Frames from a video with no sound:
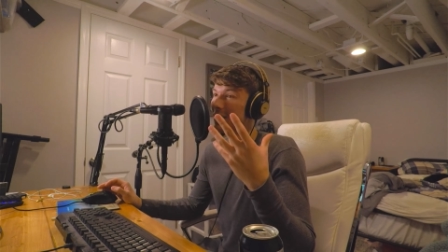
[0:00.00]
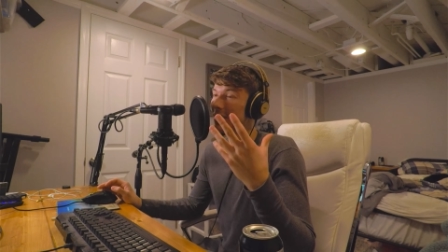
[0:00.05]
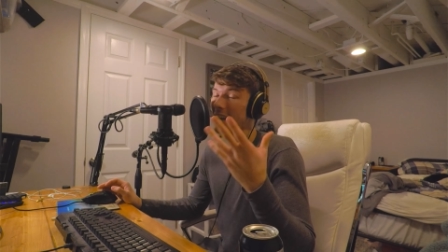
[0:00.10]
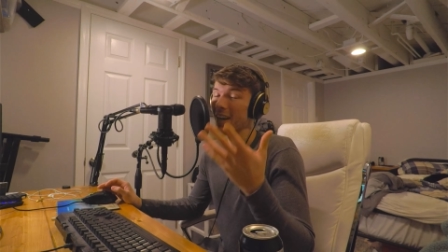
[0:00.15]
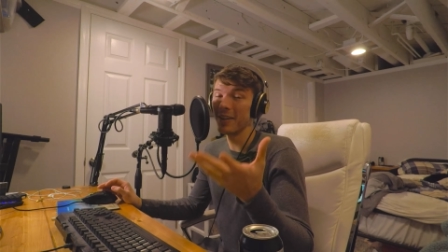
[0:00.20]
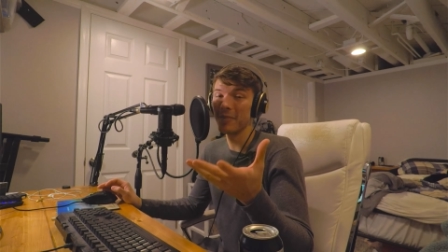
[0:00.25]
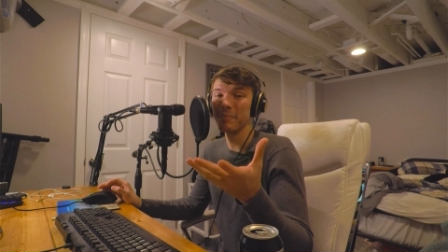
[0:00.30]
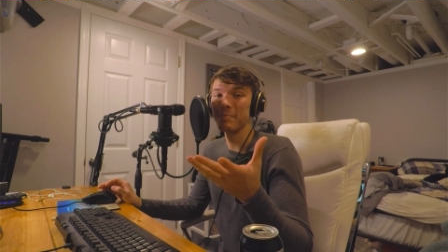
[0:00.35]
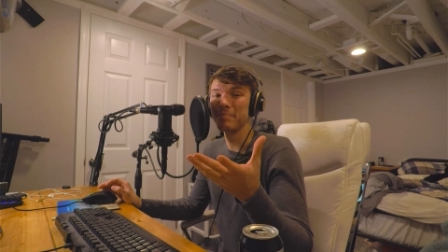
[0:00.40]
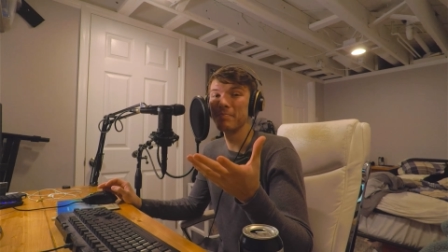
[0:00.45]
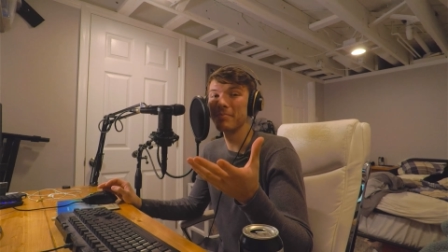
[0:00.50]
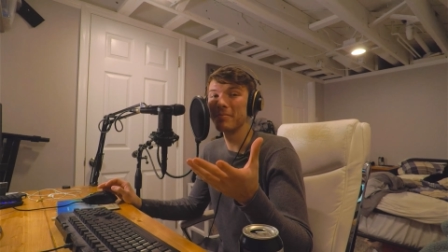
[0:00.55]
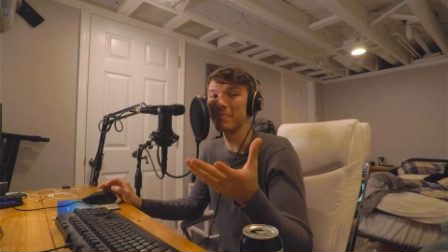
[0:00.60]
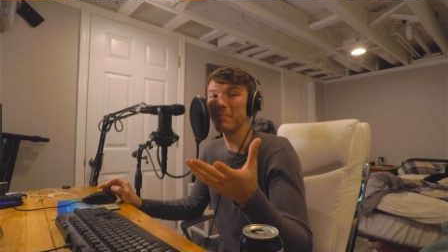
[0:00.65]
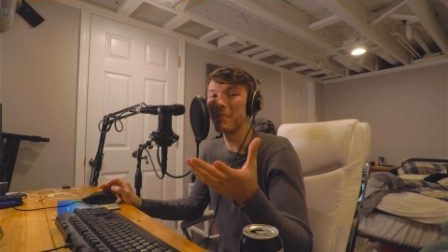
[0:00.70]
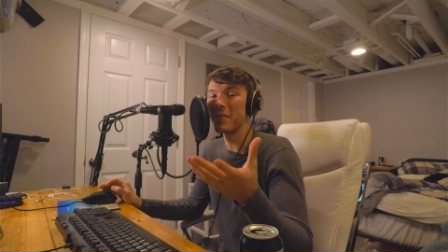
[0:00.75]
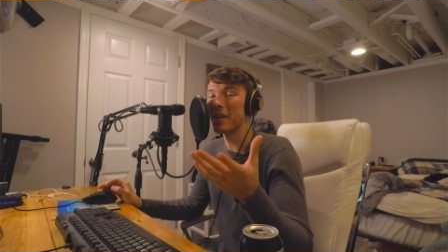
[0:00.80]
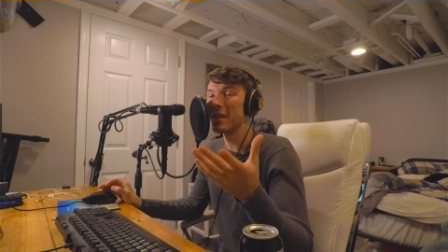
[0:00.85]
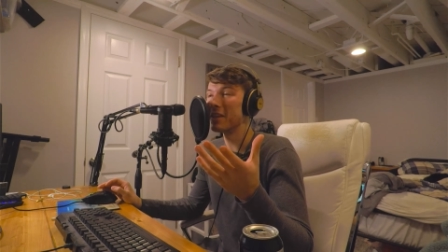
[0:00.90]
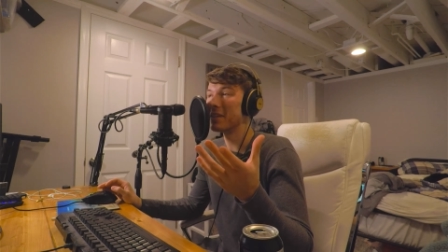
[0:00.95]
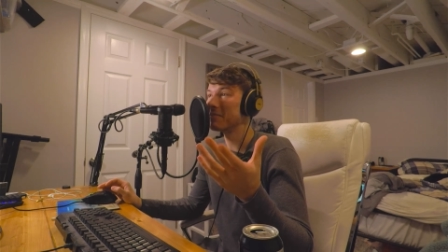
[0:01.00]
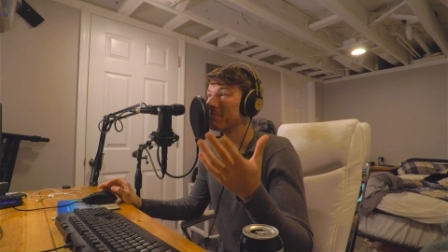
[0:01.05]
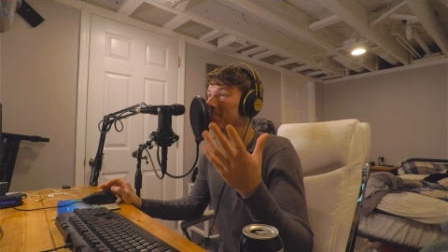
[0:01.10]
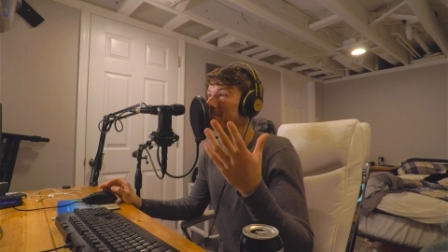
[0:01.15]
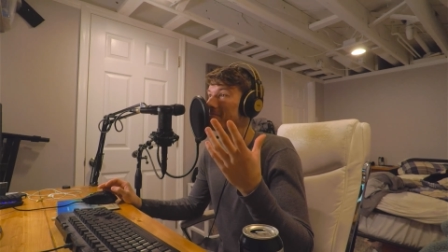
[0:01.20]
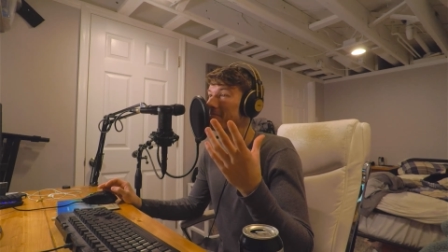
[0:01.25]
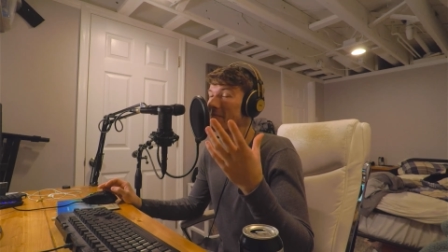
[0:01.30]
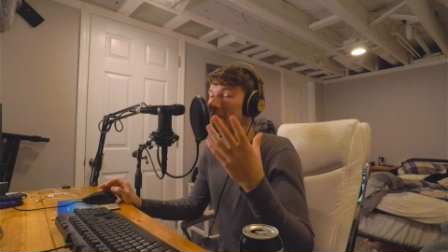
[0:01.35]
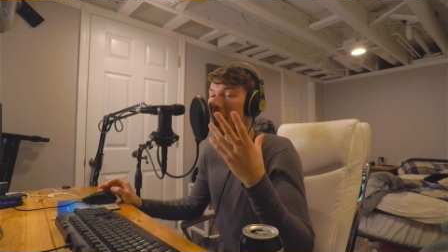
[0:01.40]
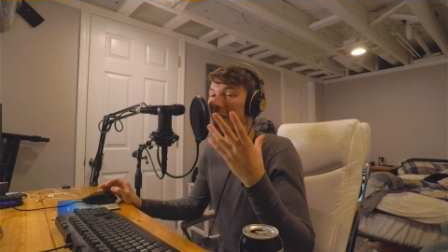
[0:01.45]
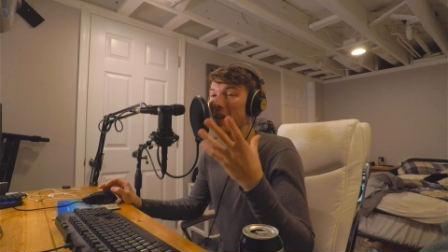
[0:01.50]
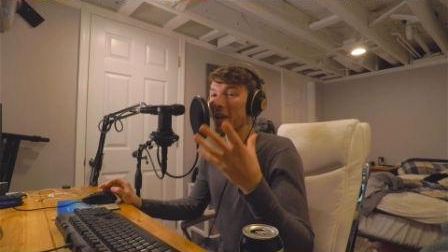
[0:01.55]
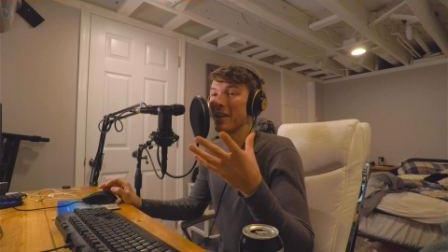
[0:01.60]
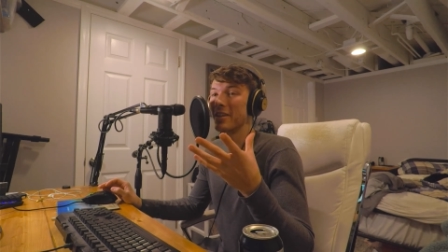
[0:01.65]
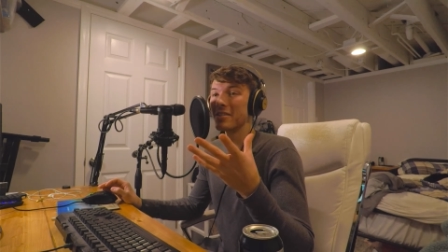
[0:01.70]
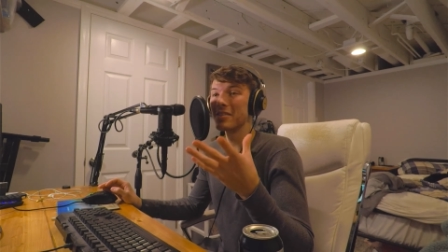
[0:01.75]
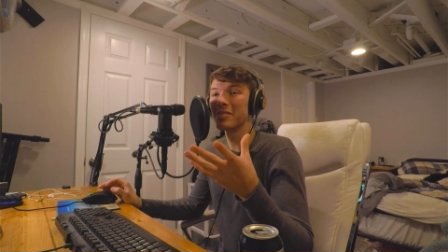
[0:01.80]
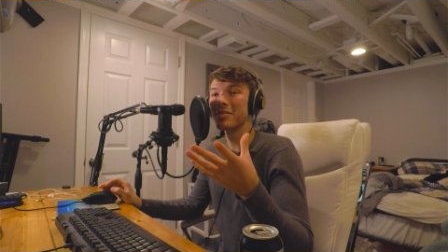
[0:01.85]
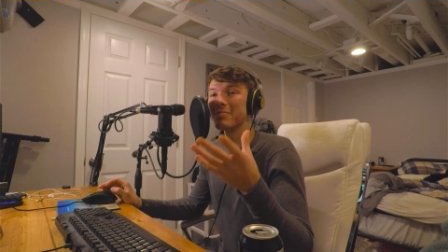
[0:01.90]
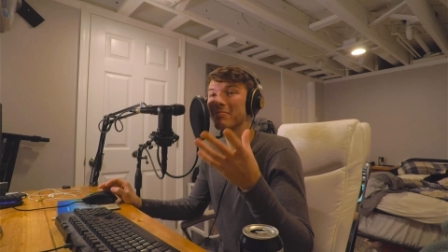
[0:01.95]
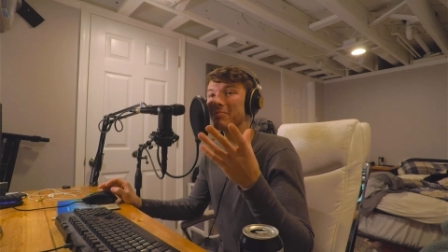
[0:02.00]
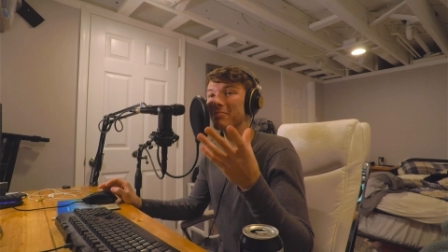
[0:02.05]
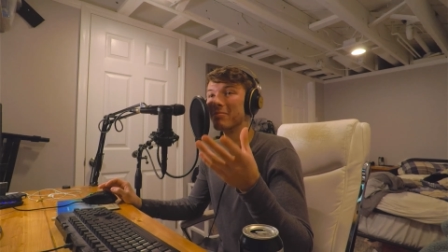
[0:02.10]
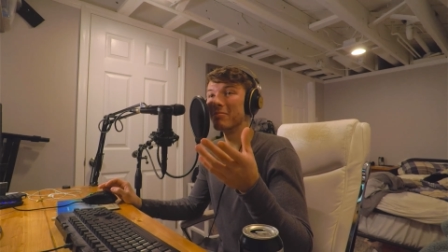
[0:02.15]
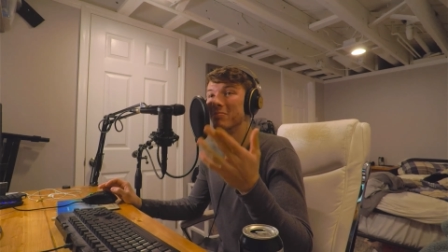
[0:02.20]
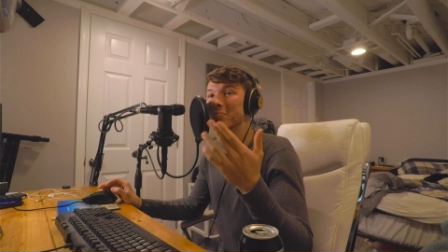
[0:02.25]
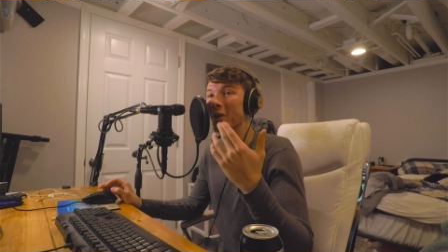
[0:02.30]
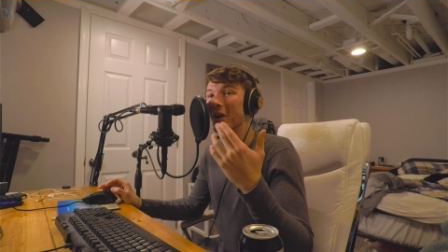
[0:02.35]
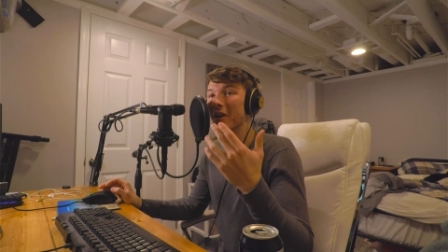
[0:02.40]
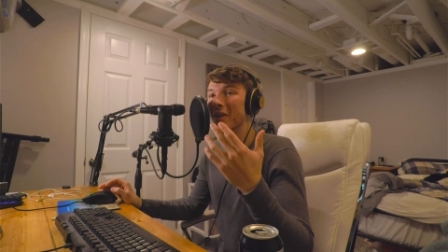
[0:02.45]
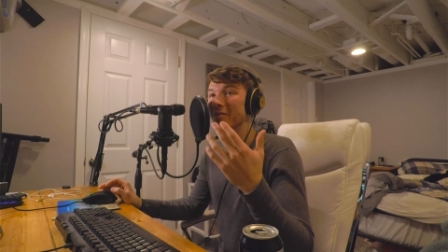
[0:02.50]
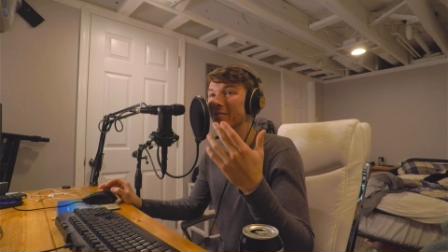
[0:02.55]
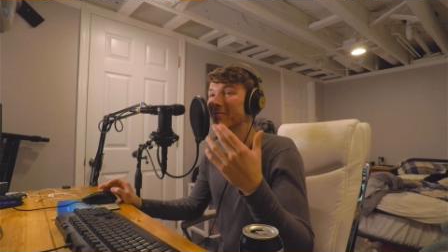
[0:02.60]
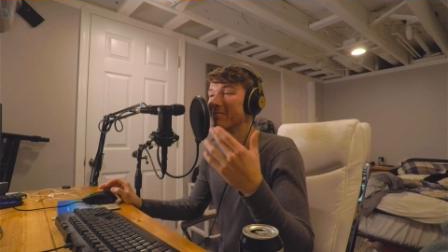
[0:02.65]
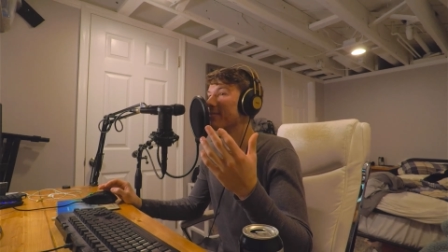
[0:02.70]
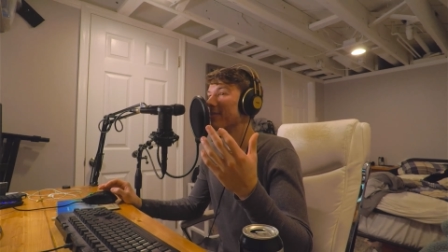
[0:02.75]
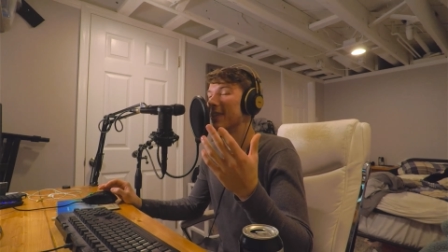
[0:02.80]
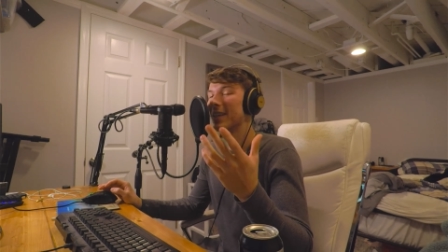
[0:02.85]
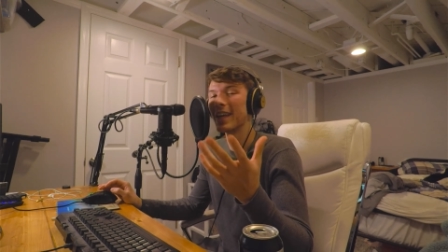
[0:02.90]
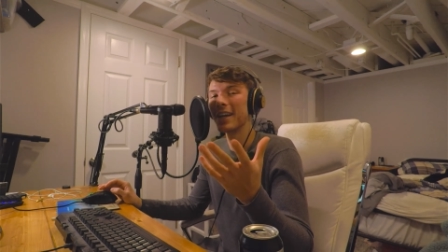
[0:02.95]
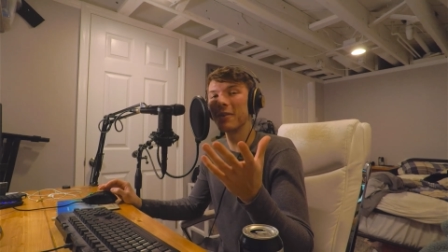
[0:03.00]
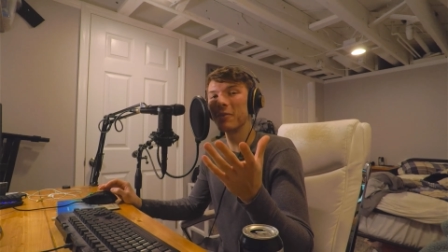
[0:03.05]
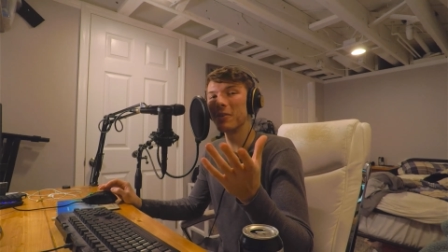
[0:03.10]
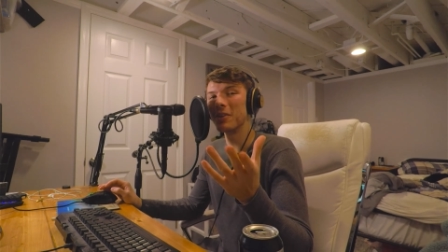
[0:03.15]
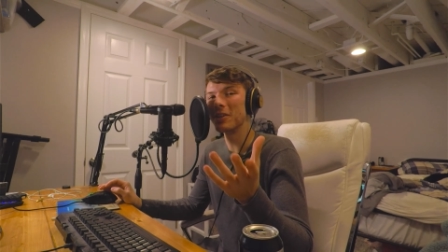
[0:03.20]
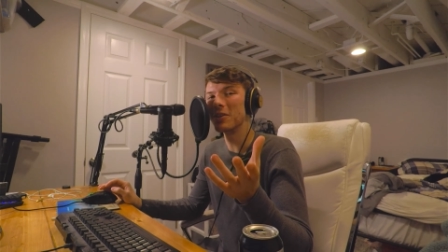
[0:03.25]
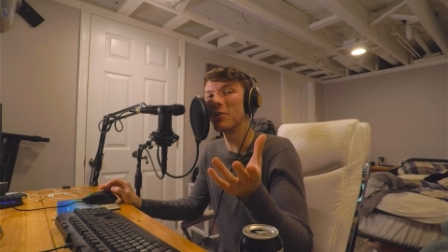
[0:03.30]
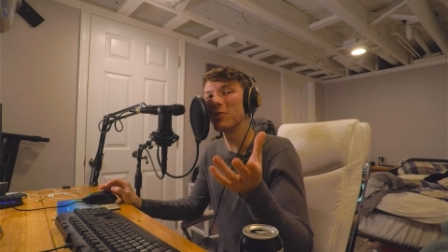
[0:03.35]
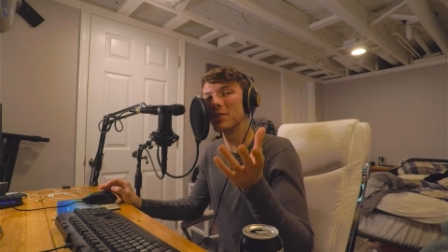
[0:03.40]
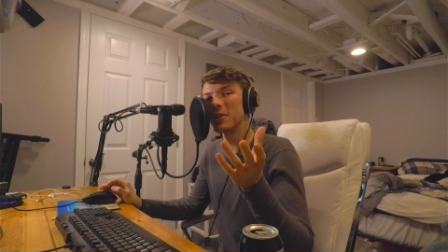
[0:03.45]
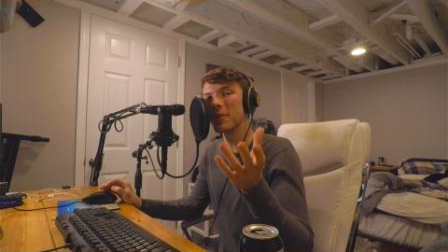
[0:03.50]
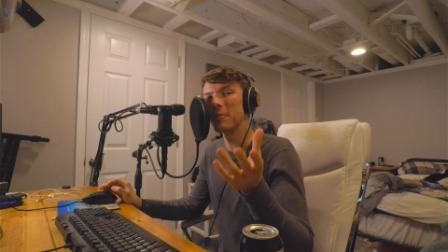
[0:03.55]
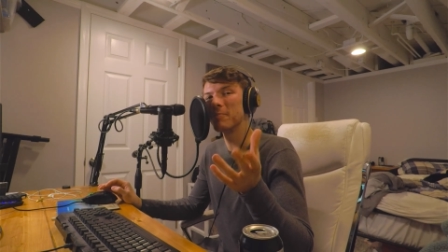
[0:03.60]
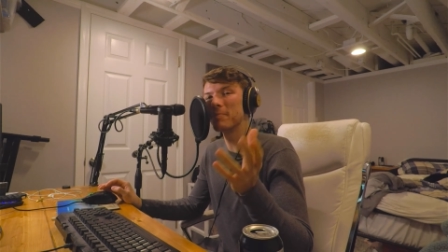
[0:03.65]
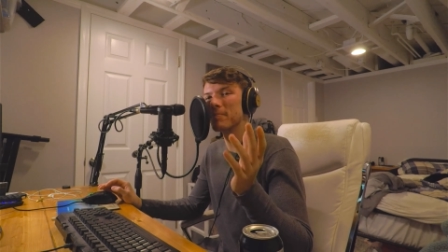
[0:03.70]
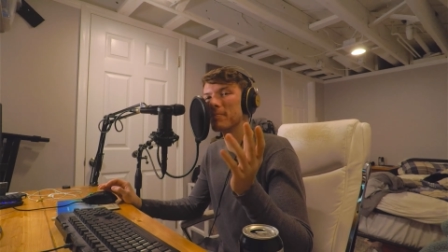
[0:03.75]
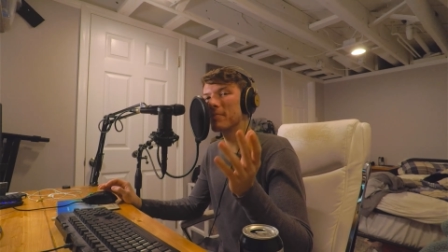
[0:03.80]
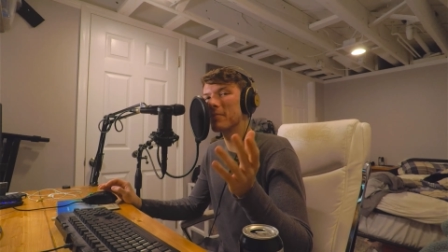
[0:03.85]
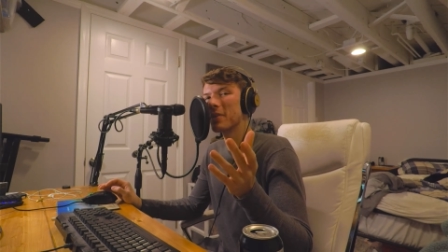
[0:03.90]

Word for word: Yeah, it it is, but you can't really use it,